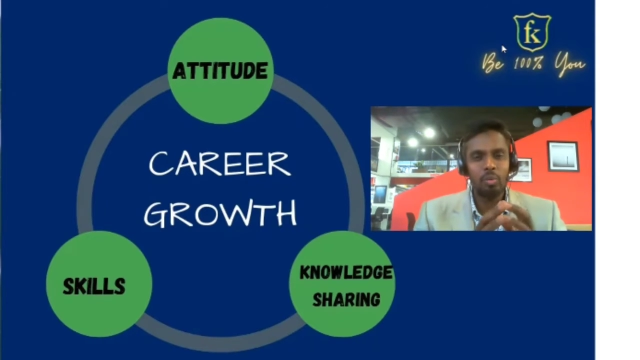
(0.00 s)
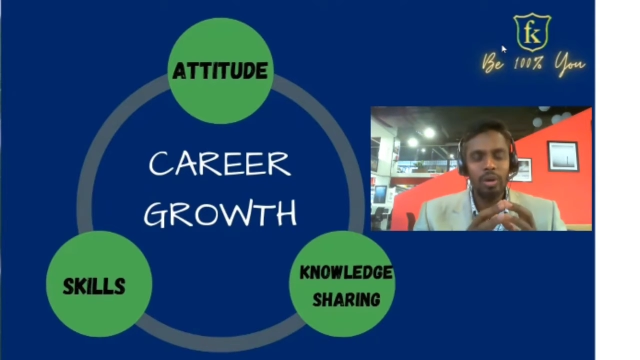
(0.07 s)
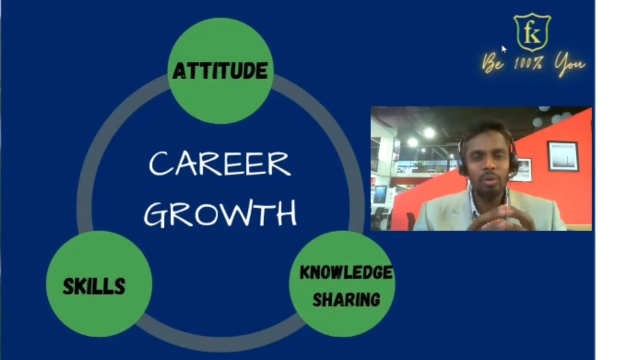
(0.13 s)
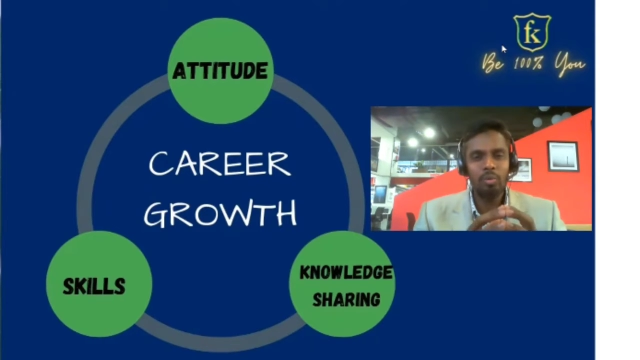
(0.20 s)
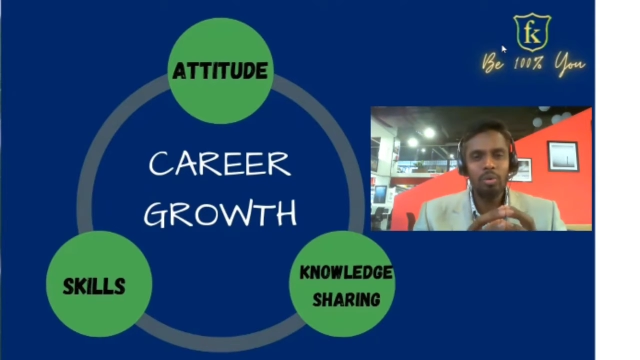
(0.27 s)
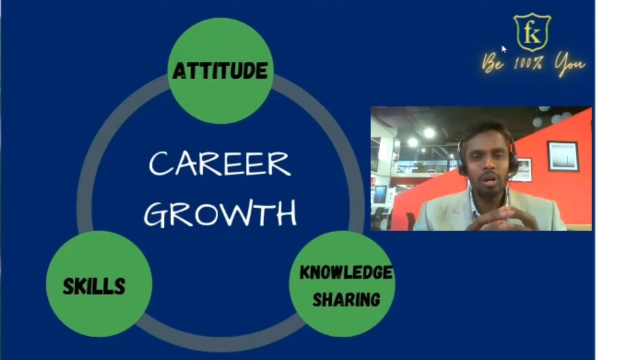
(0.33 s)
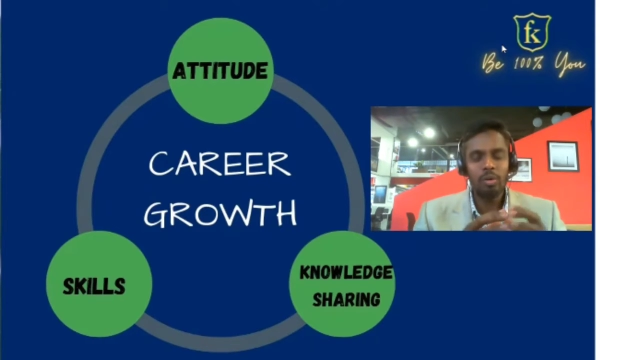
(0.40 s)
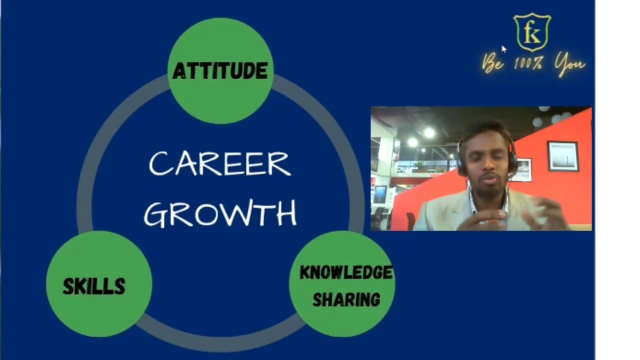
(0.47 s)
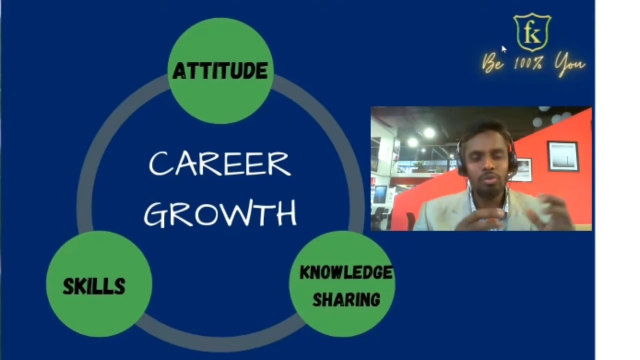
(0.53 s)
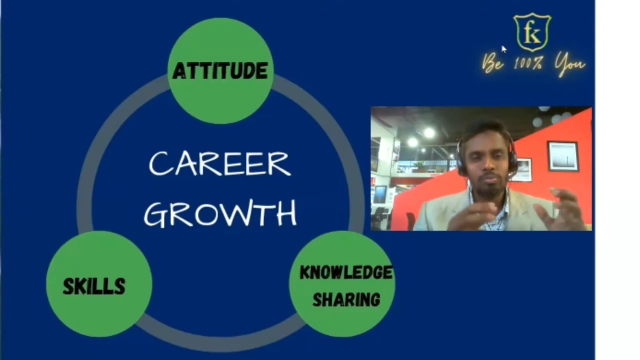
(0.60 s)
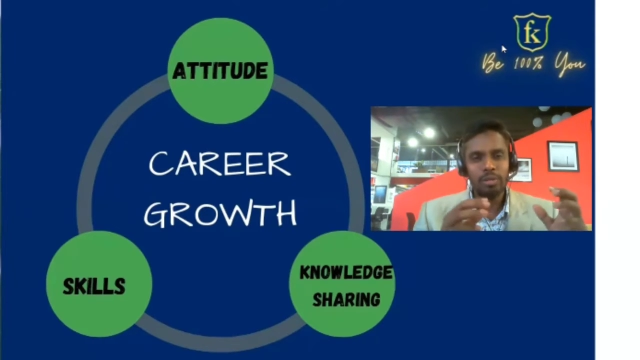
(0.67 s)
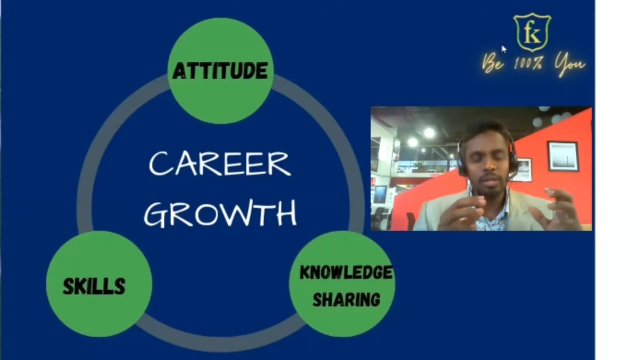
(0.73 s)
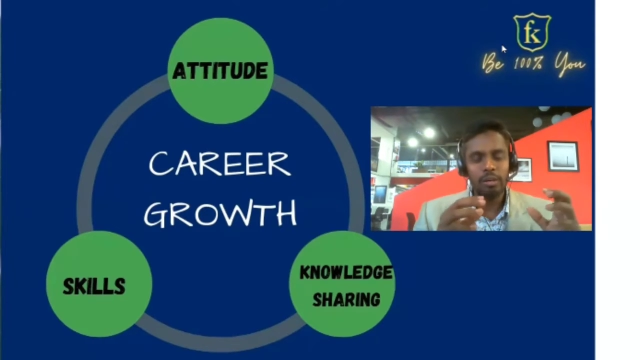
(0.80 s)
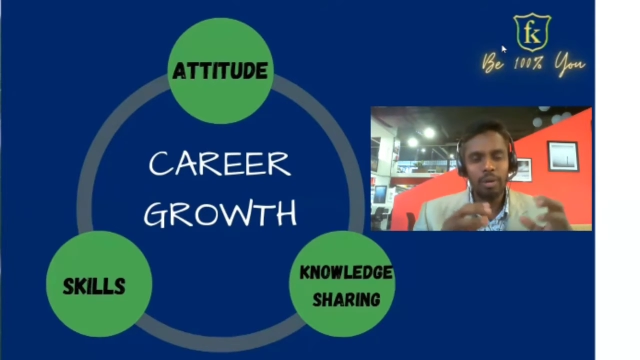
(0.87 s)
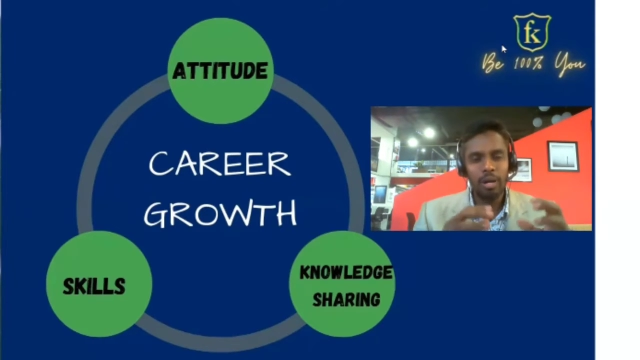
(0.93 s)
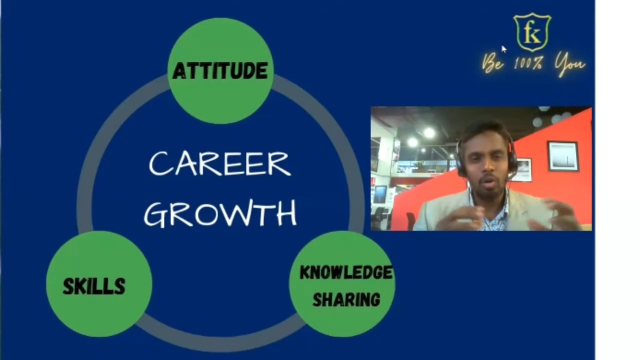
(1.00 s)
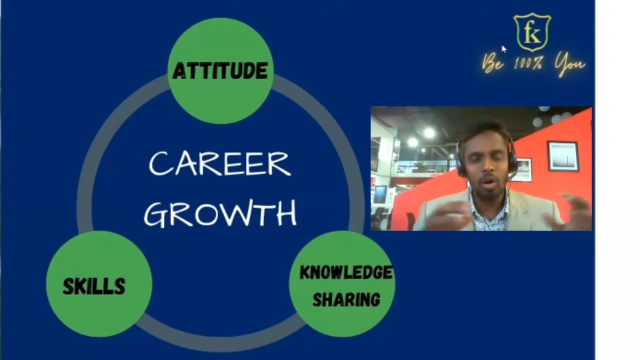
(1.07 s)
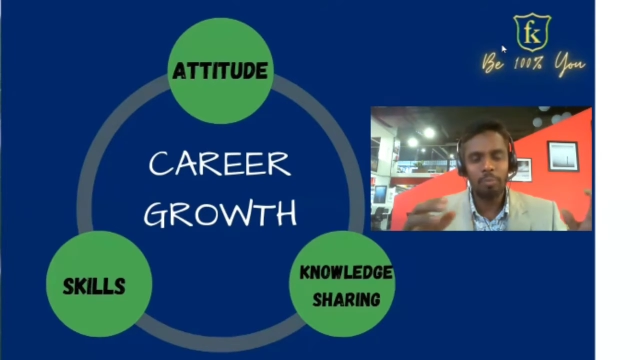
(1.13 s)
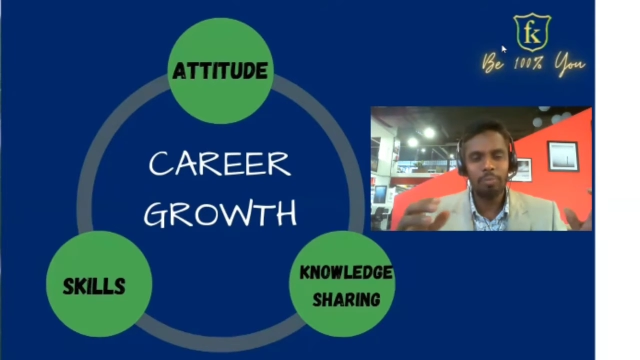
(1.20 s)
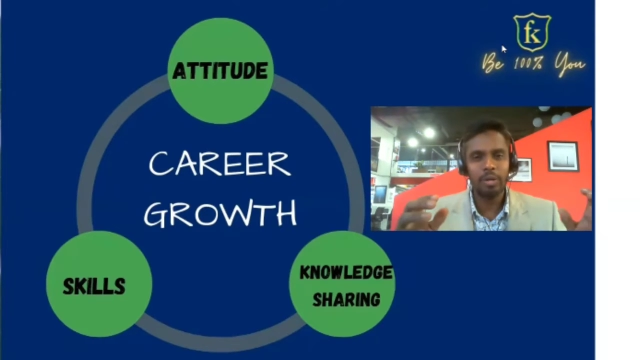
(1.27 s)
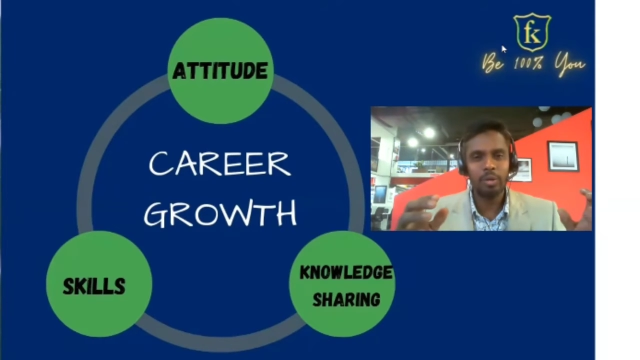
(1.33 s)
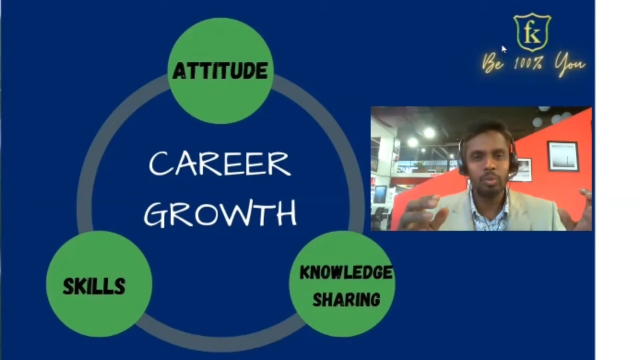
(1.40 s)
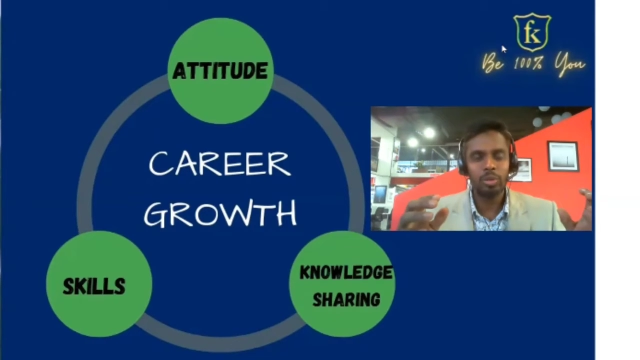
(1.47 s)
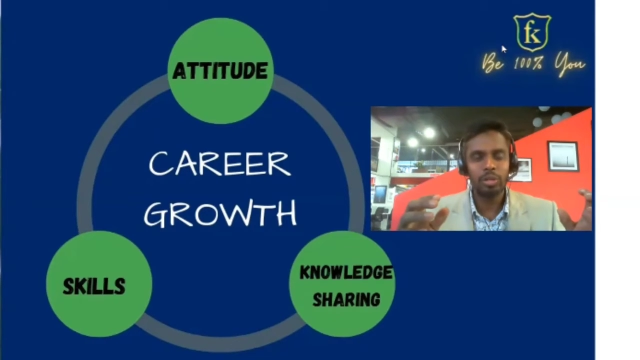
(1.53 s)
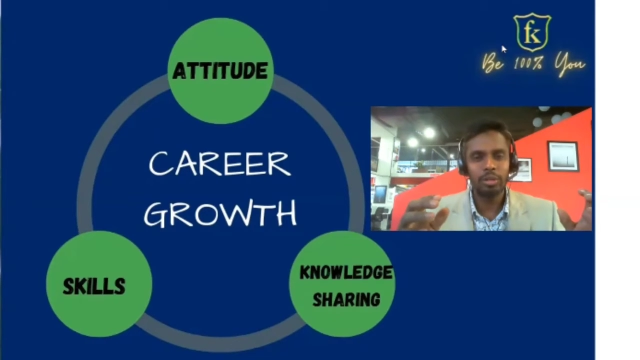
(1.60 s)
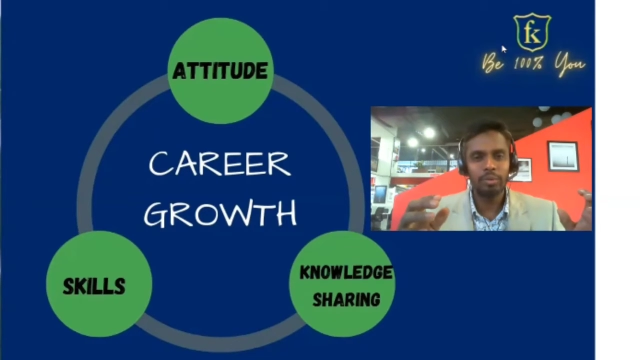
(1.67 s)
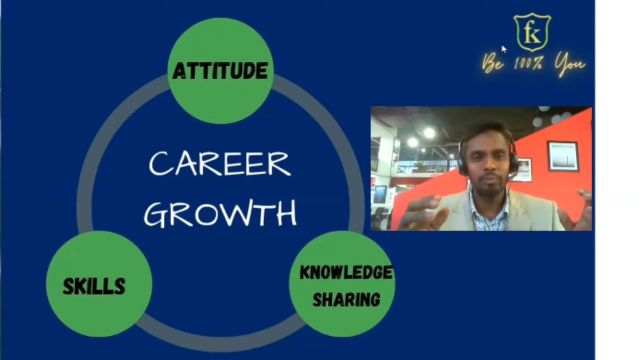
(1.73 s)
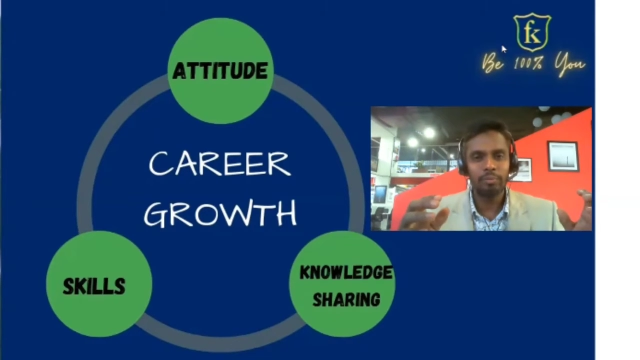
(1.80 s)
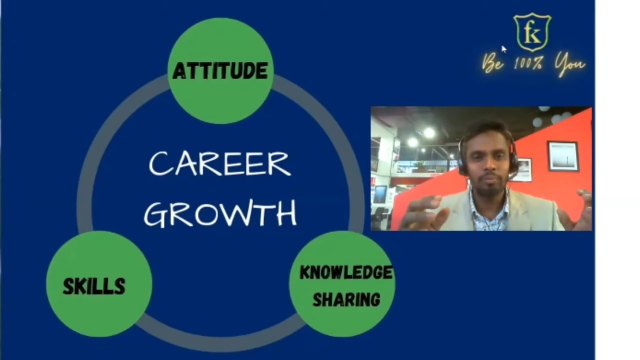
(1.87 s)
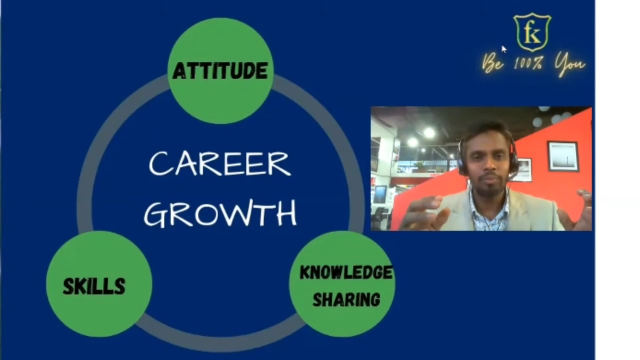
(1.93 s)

whenever I was in my corporate world,